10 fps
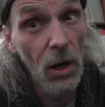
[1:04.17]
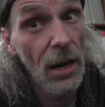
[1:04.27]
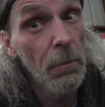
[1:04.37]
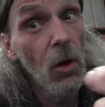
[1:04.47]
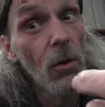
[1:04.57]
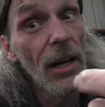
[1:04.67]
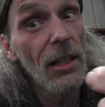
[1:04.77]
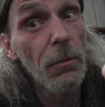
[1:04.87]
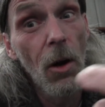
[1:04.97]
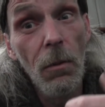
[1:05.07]
when I pulled
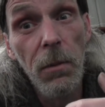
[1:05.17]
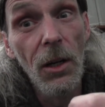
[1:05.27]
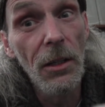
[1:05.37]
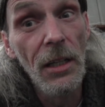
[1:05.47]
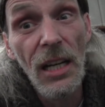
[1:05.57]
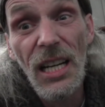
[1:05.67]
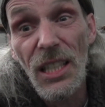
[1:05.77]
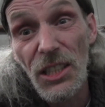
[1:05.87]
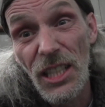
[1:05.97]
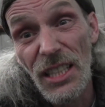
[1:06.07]
that spark plug,
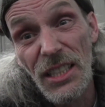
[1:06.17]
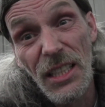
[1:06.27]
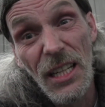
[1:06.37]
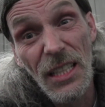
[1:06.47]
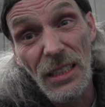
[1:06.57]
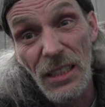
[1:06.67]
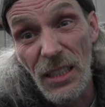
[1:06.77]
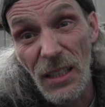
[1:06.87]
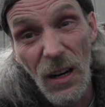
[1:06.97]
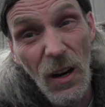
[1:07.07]
she
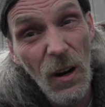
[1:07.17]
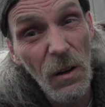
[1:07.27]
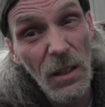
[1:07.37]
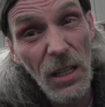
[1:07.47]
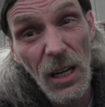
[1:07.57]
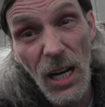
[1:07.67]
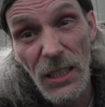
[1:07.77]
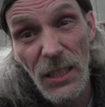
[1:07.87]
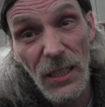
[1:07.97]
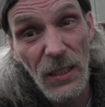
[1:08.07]
stinks. Oh
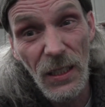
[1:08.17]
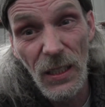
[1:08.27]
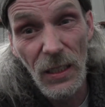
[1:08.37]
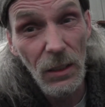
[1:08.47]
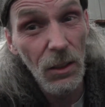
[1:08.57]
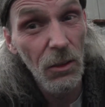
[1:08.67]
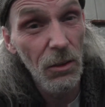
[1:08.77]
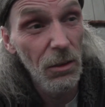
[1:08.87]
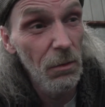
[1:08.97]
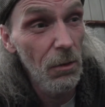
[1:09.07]
God, she stinks.
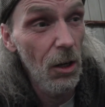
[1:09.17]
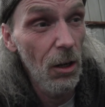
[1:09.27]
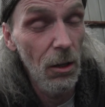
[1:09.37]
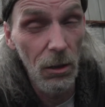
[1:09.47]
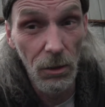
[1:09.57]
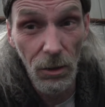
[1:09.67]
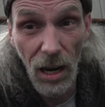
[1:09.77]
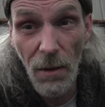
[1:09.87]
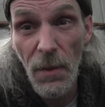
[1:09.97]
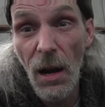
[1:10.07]
Oh,
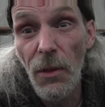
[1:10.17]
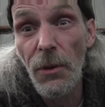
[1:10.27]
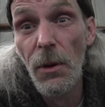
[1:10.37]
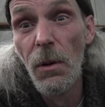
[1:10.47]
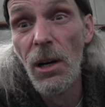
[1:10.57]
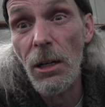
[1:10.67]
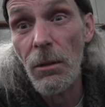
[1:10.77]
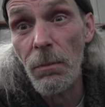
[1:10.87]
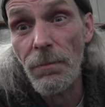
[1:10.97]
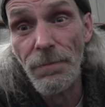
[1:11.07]
I about threw
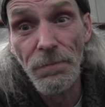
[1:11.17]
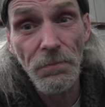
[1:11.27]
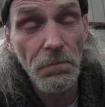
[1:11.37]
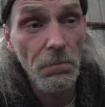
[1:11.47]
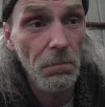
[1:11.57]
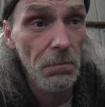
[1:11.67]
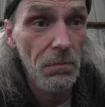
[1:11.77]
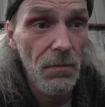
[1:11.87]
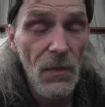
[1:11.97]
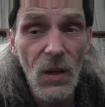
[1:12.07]
up.
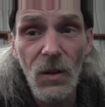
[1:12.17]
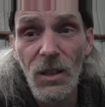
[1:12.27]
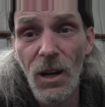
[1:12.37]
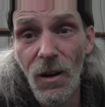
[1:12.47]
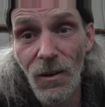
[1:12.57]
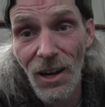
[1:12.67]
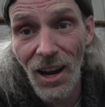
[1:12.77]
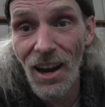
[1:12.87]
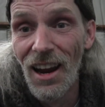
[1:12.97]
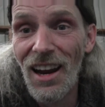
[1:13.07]
So,
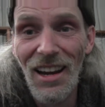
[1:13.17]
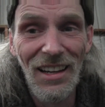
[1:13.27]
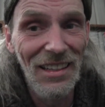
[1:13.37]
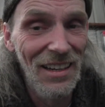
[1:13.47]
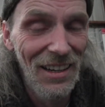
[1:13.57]
I